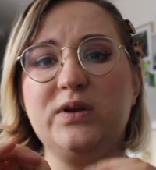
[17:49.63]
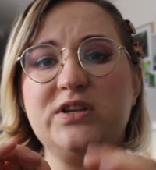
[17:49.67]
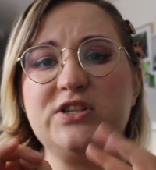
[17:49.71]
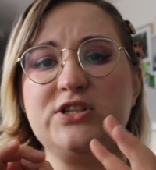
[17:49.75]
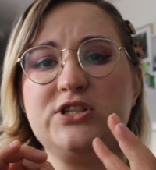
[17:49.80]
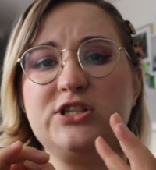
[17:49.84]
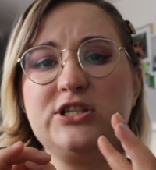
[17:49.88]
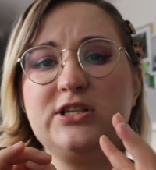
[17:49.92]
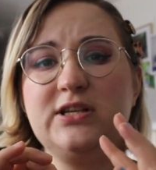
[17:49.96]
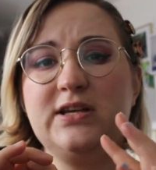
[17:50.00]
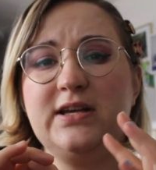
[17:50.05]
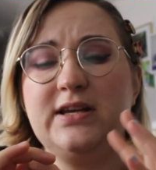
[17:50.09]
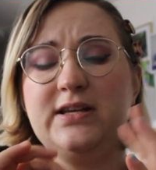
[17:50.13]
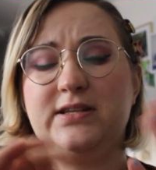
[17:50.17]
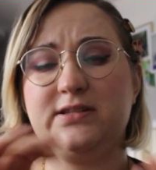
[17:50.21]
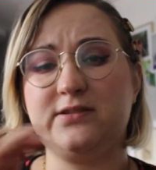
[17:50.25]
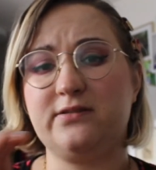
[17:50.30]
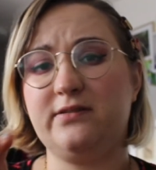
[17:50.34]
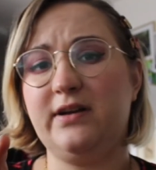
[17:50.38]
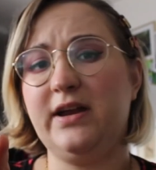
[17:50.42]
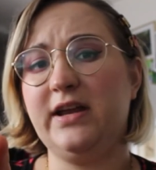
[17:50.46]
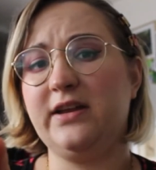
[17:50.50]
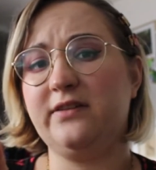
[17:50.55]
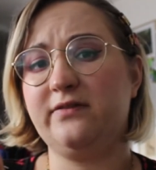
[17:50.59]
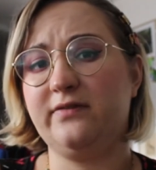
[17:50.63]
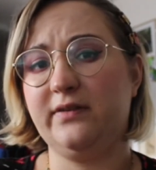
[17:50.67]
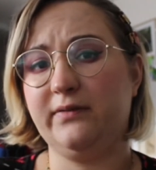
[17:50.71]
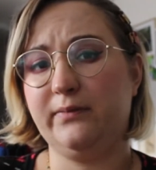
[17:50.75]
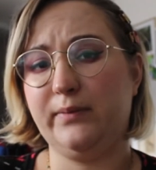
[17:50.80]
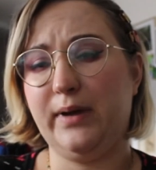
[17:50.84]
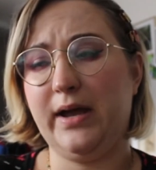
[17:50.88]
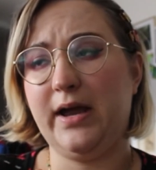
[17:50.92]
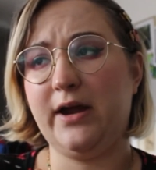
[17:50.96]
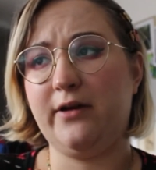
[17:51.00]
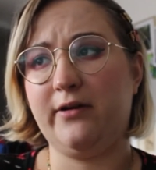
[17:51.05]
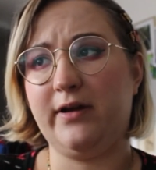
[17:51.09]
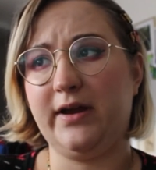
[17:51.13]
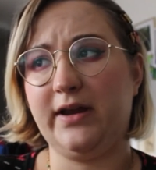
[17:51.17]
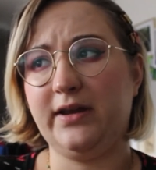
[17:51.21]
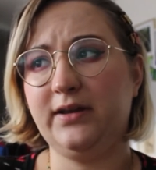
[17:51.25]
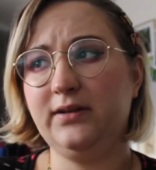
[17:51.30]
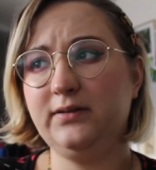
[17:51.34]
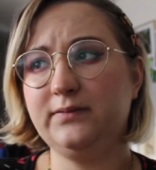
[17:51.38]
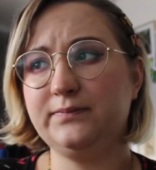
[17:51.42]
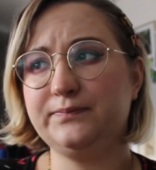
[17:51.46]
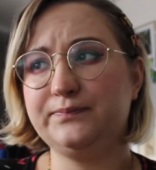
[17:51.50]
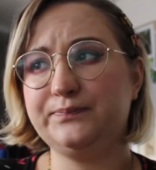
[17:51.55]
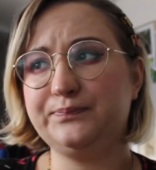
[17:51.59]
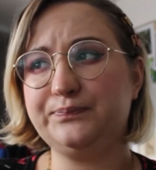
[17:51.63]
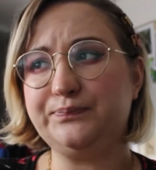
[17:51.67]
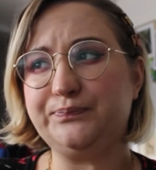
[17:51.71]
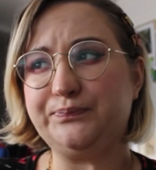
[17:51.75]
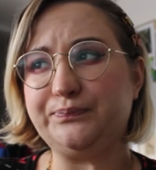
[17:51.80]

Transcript: which is great for wearing.